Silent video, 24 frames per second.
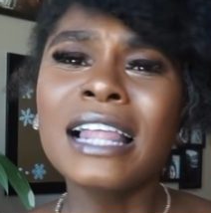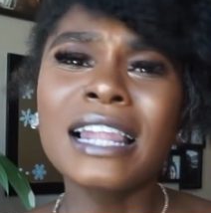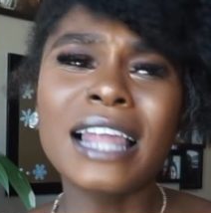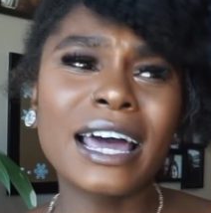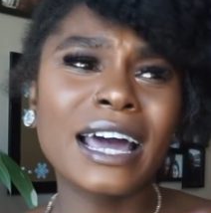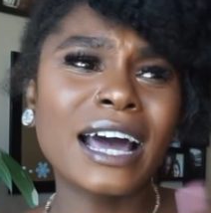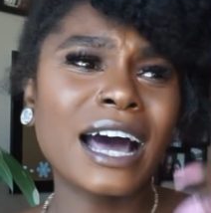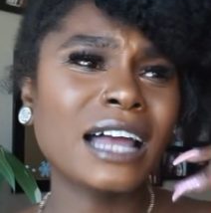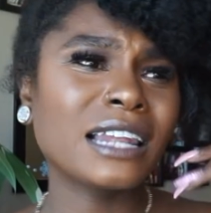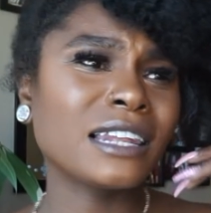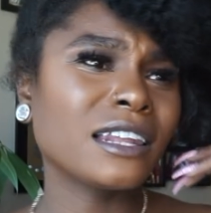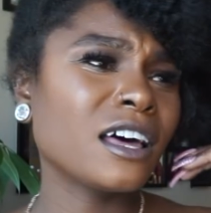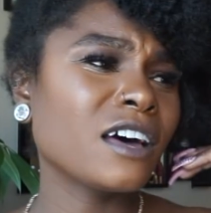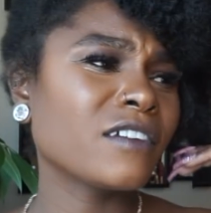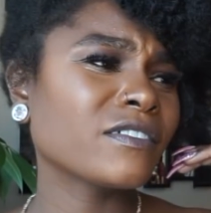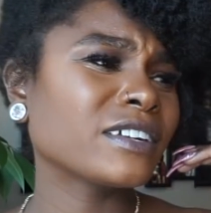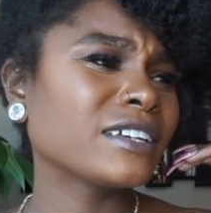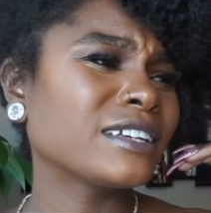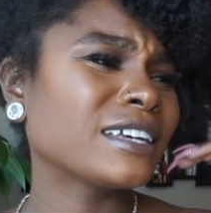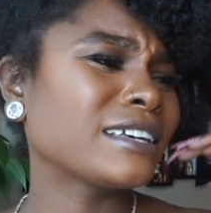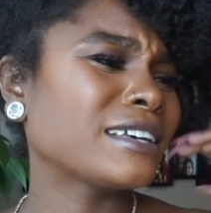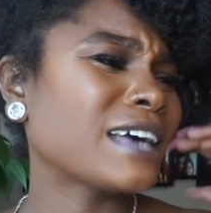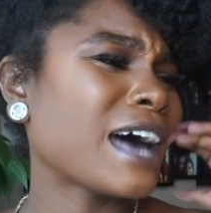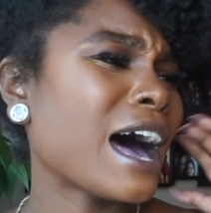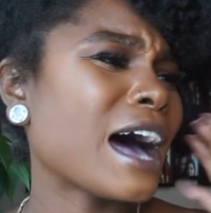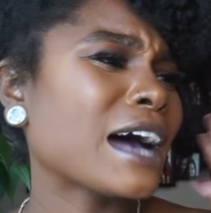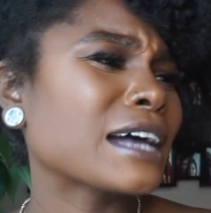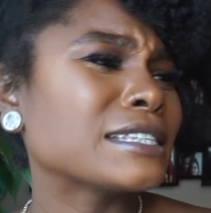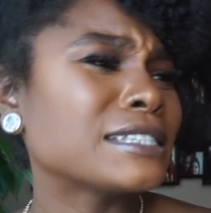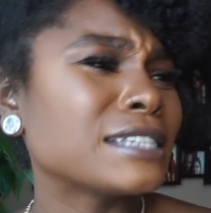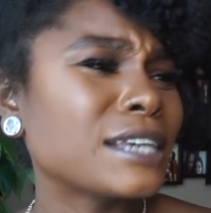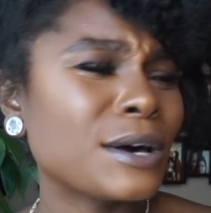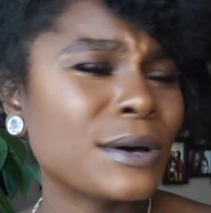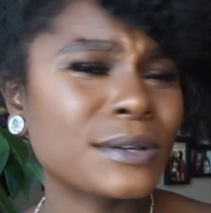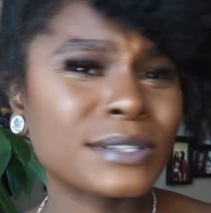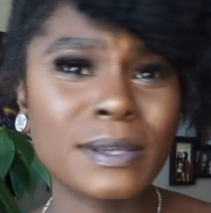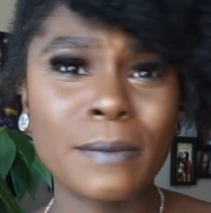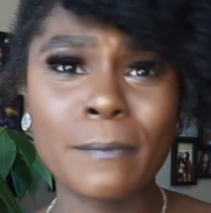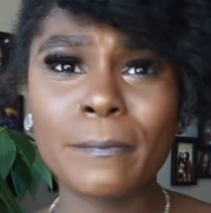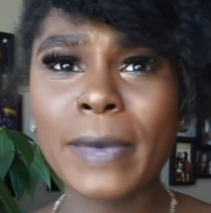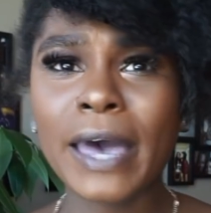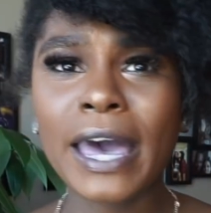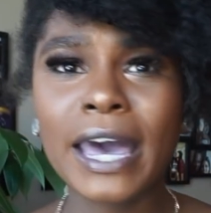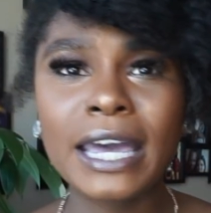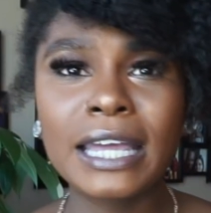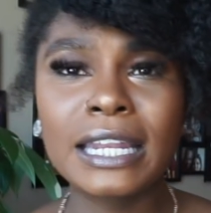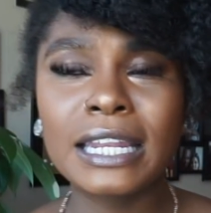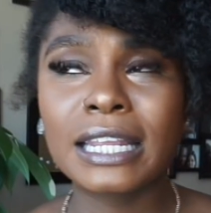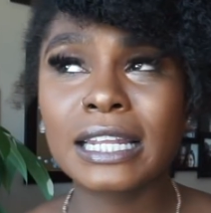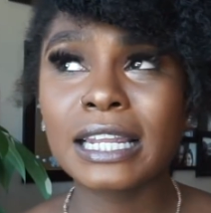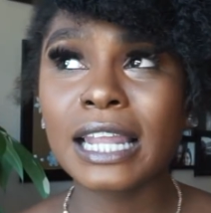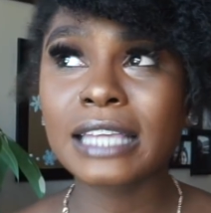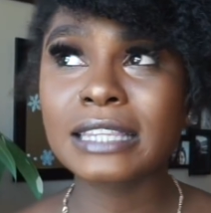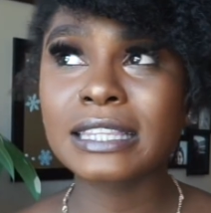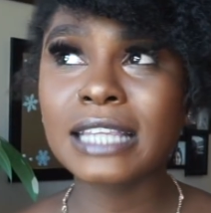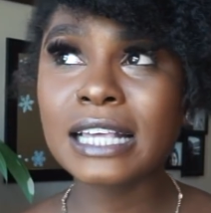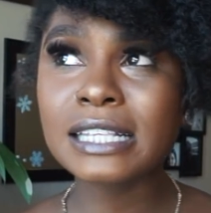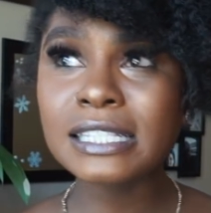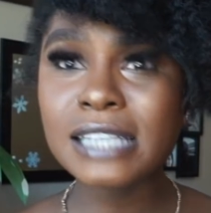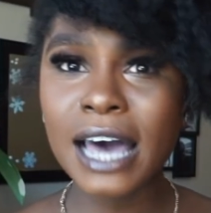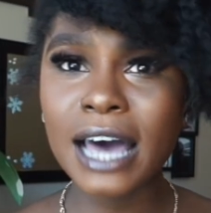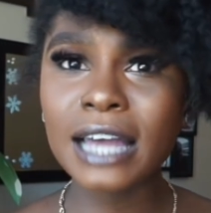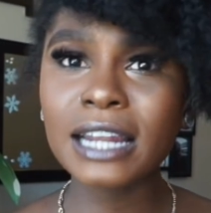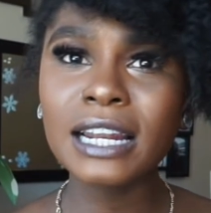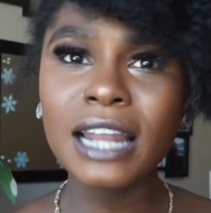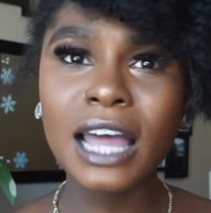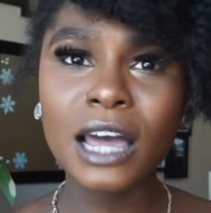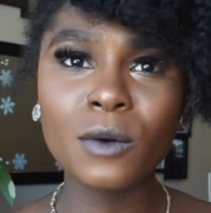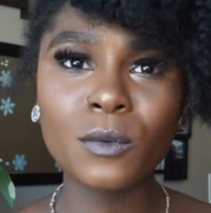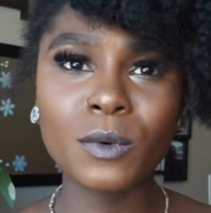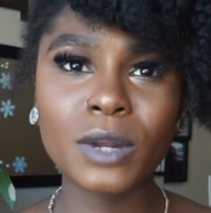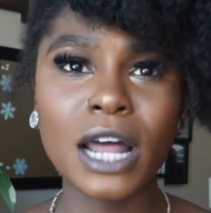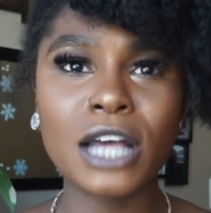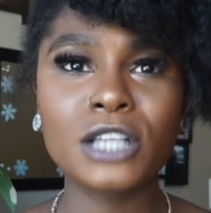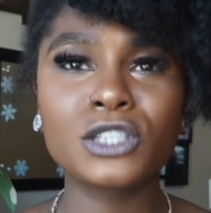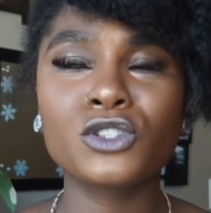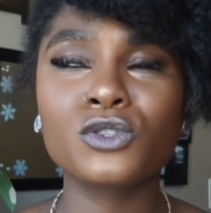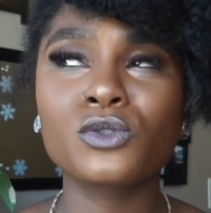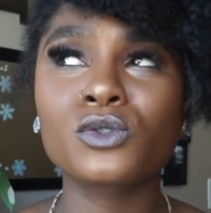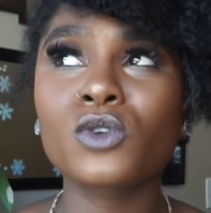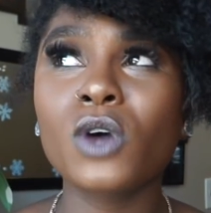Like, I love cocktails and painting. Like, that's kind of like what I do.